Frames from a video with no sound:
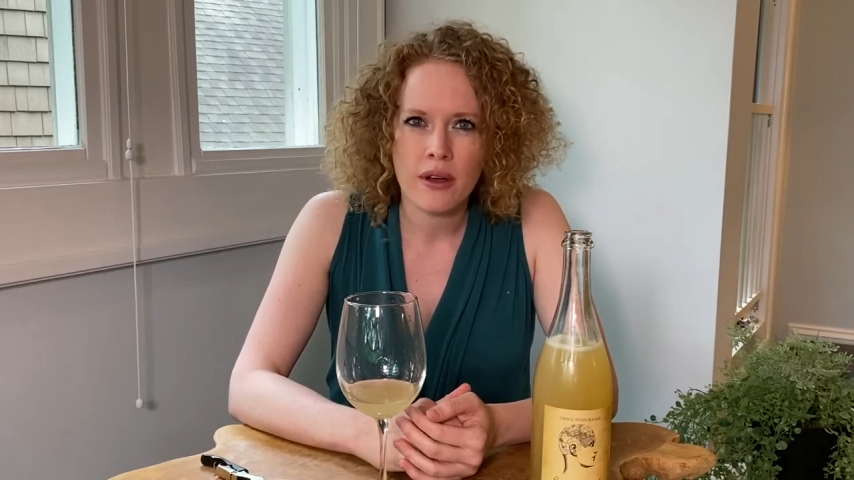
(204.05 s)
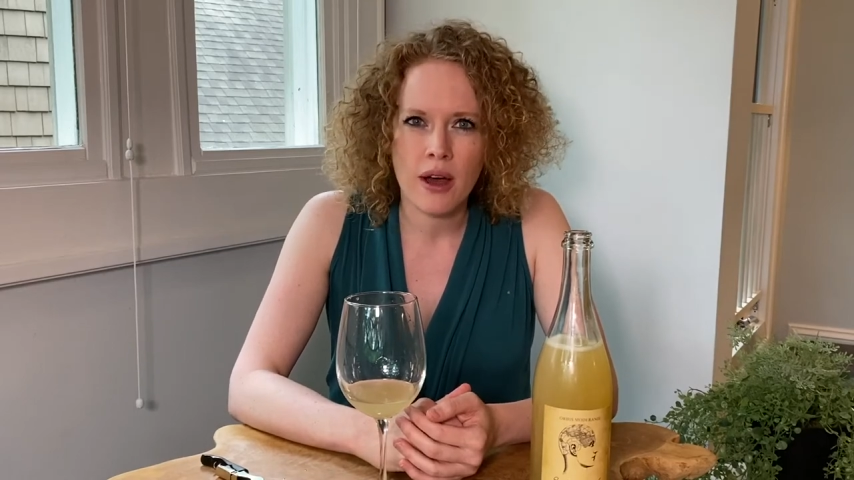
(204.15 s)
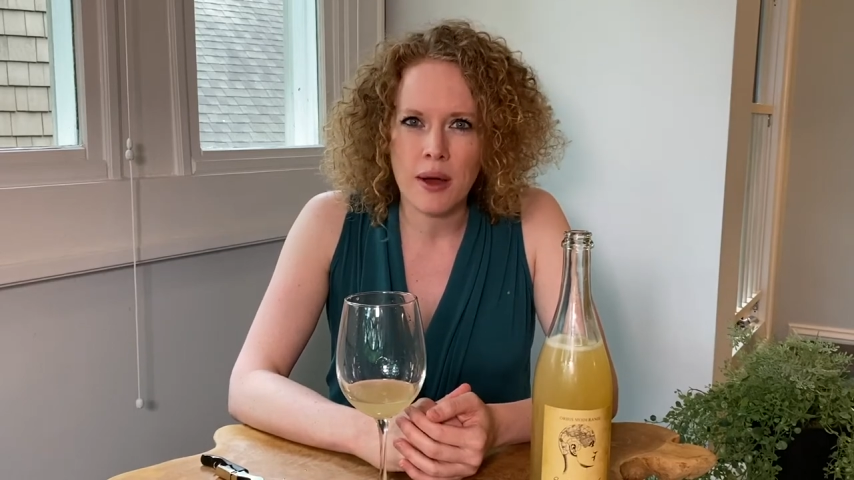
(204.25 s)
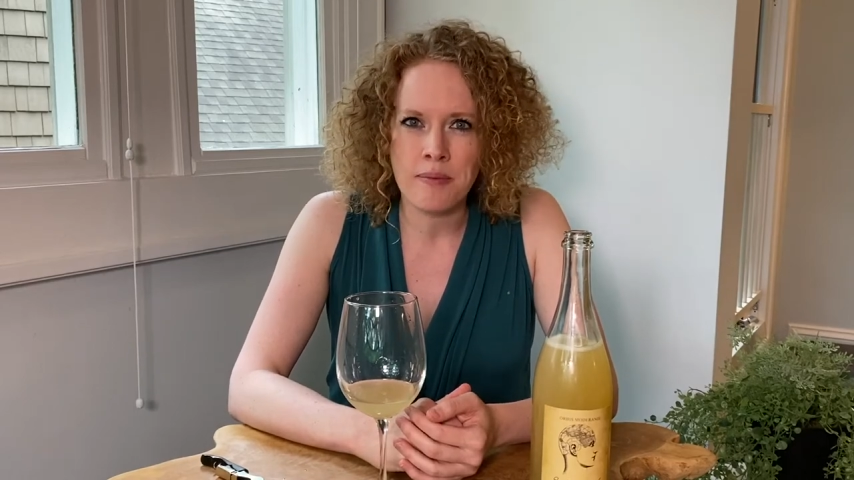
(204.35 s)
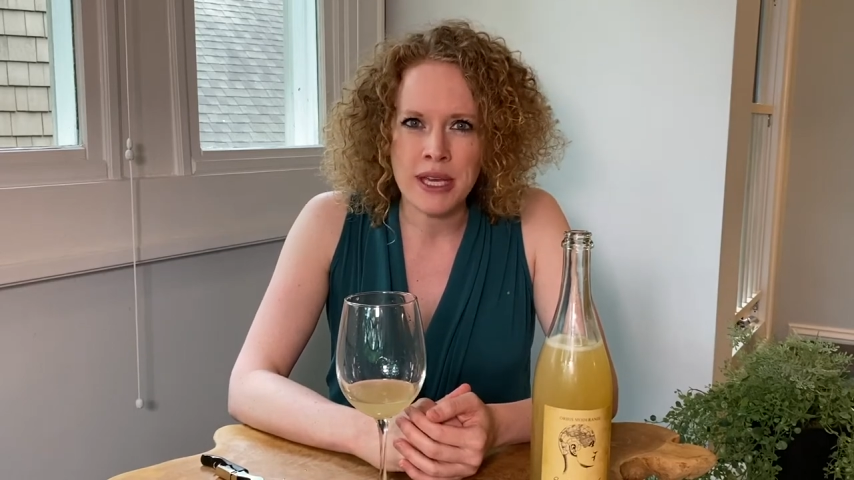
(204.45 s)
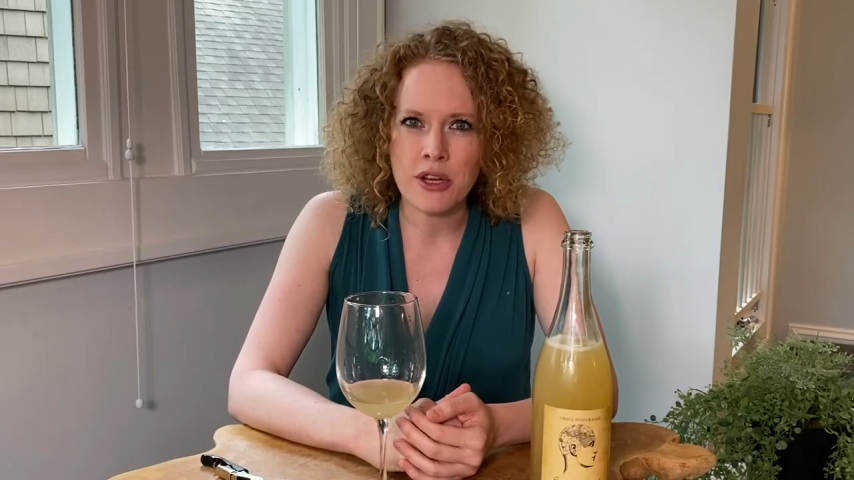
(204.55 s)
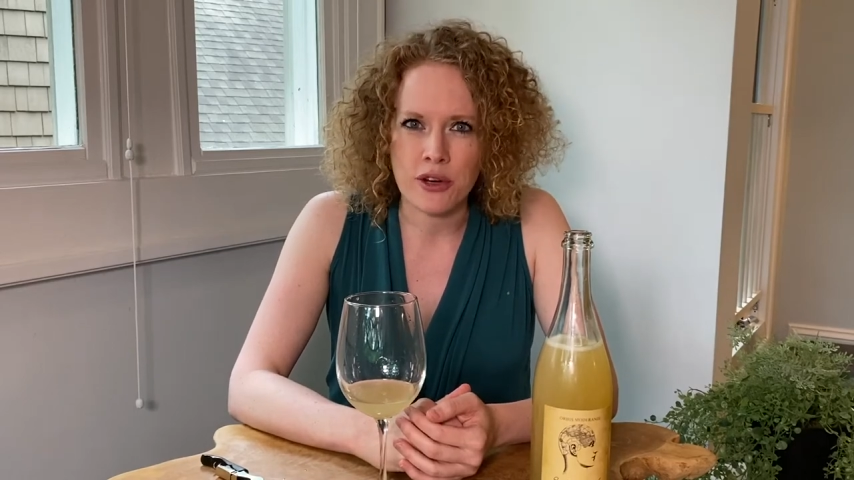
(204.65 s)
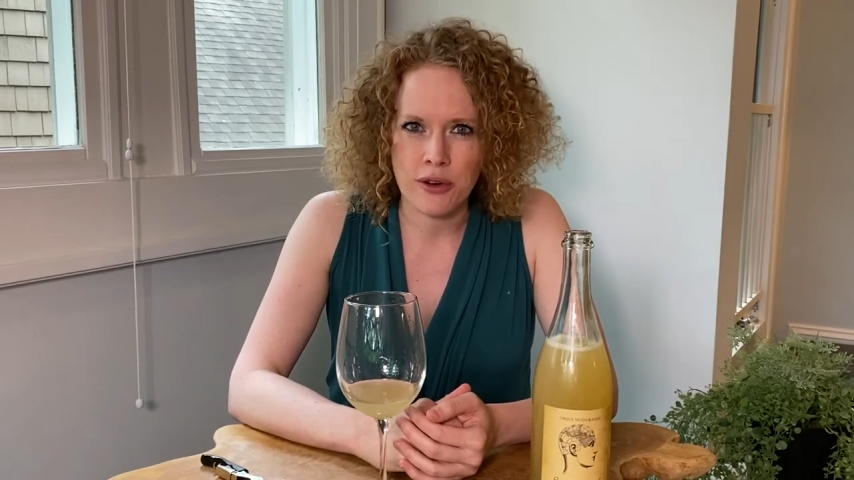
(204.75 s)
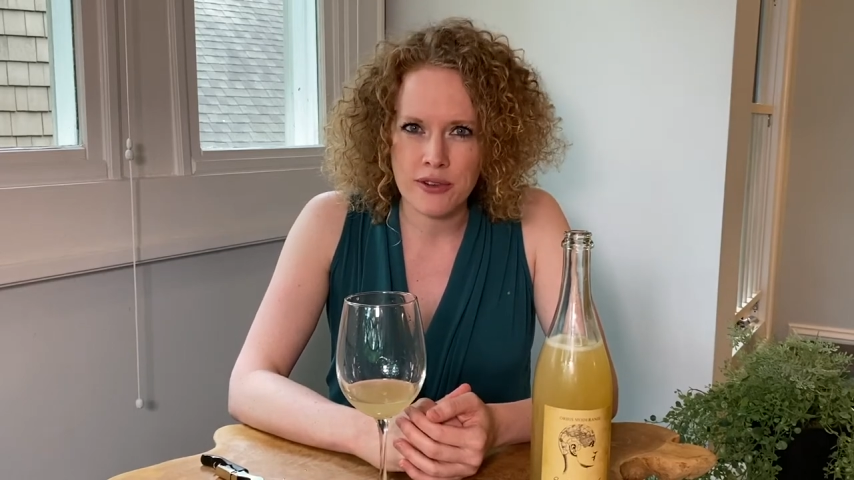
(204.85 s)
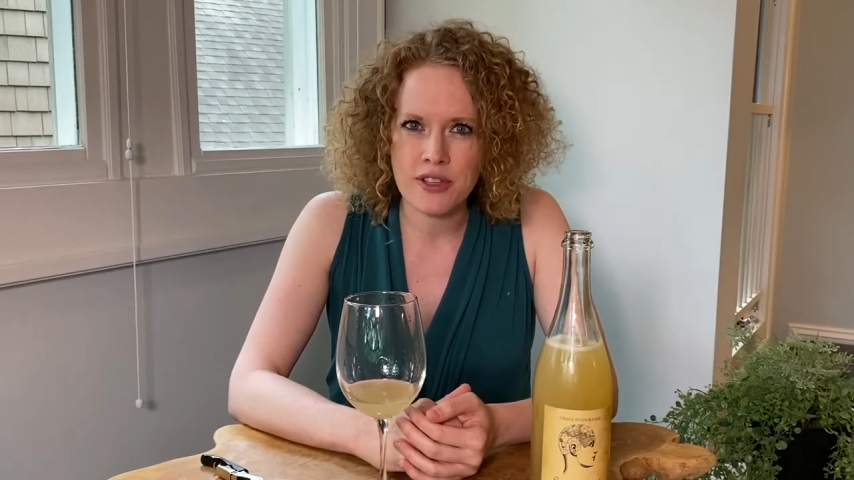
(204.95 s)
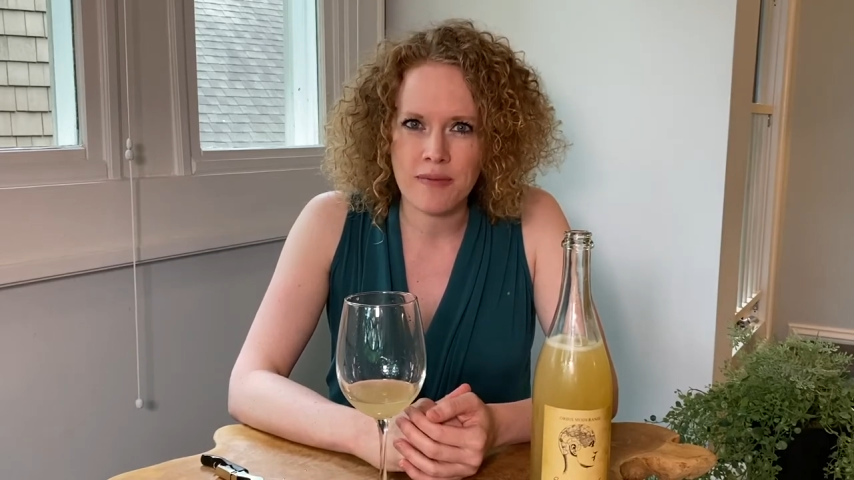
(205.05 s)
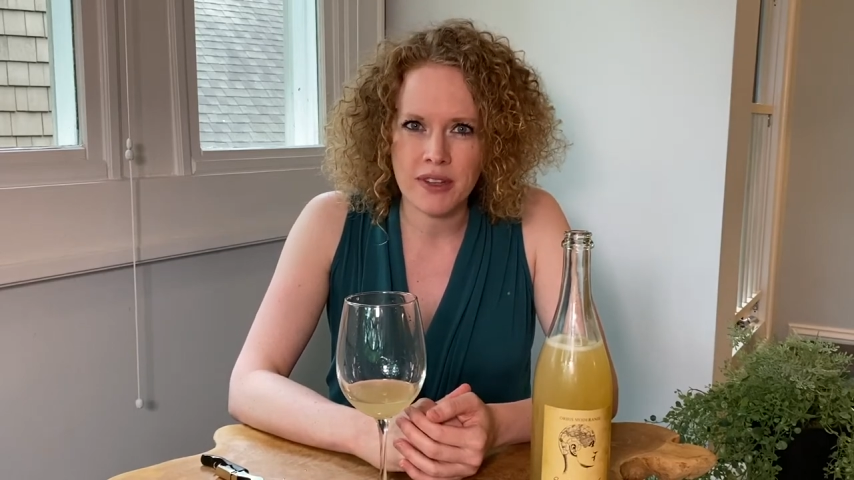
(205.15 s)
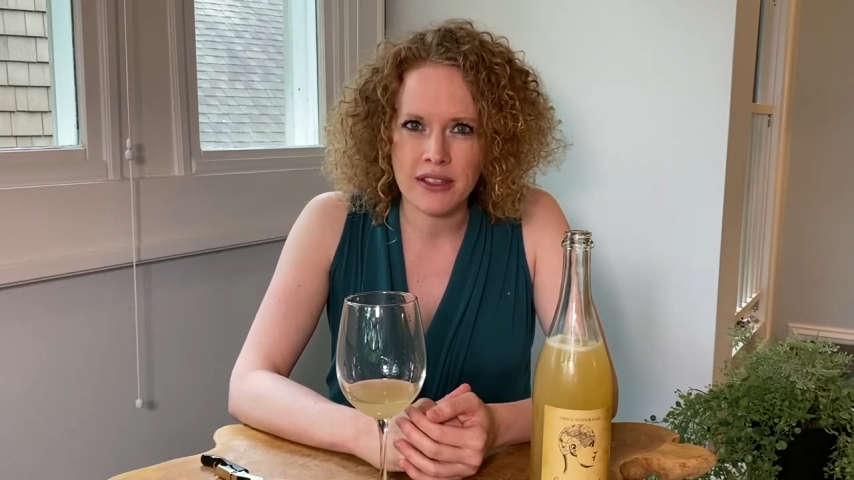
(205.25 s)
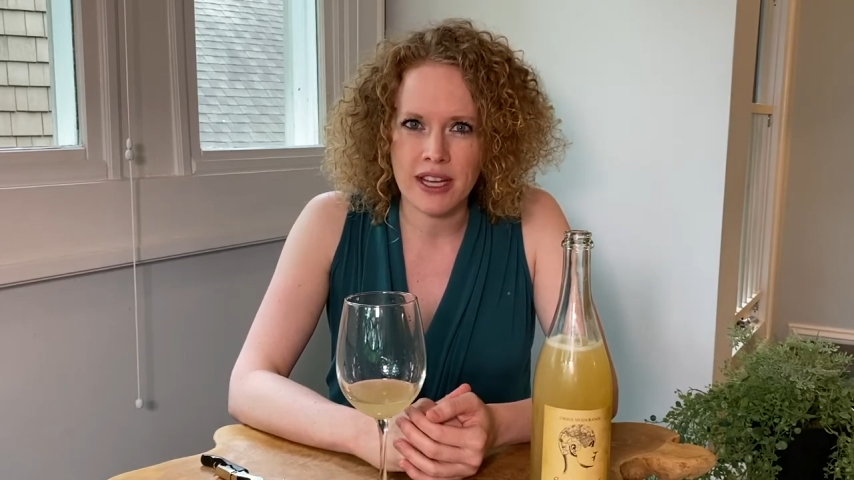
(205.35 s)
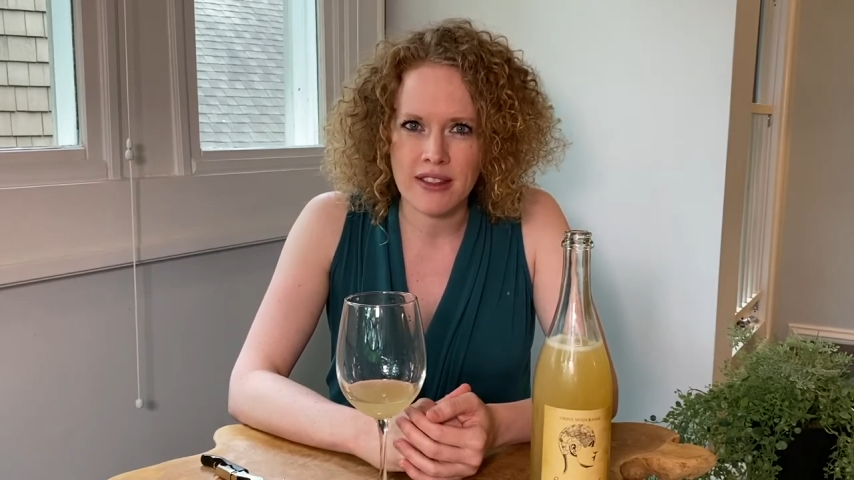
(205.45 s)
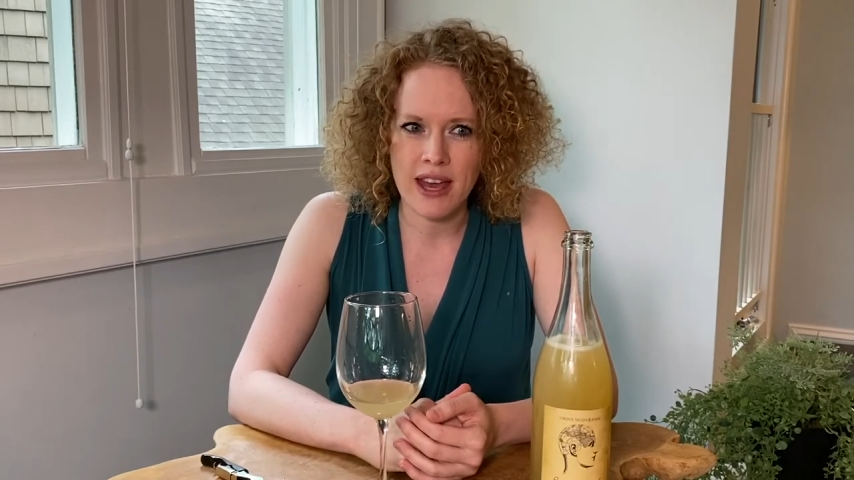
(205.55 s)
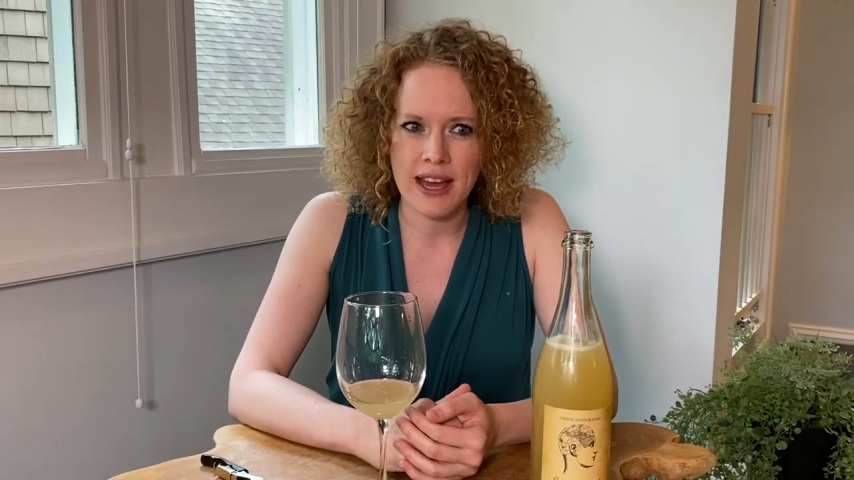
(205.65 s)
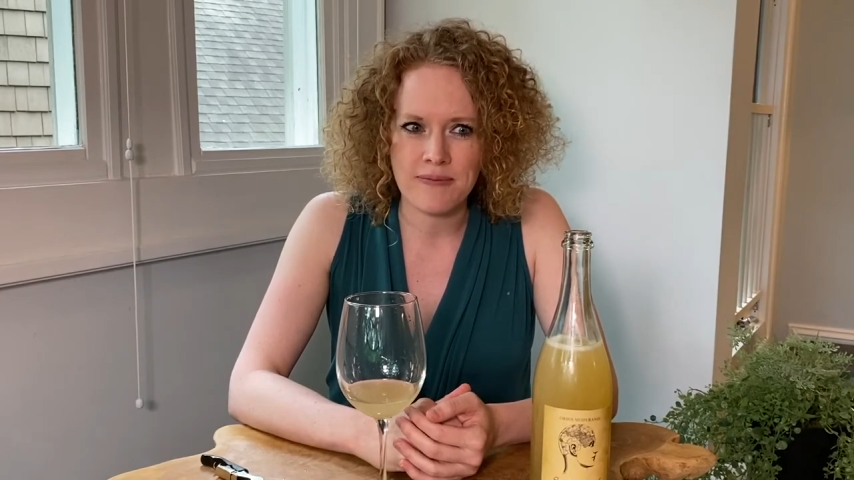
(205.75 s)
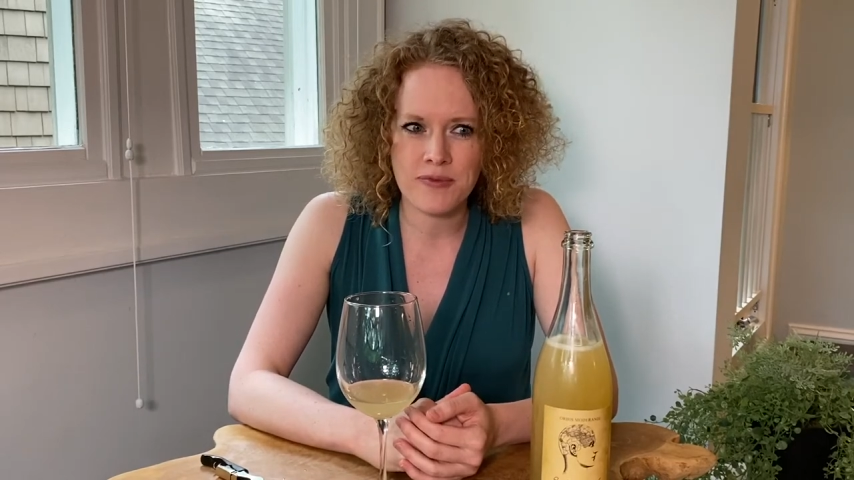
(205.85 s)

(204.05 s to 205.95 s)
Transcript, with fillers: uh, beer or something like that.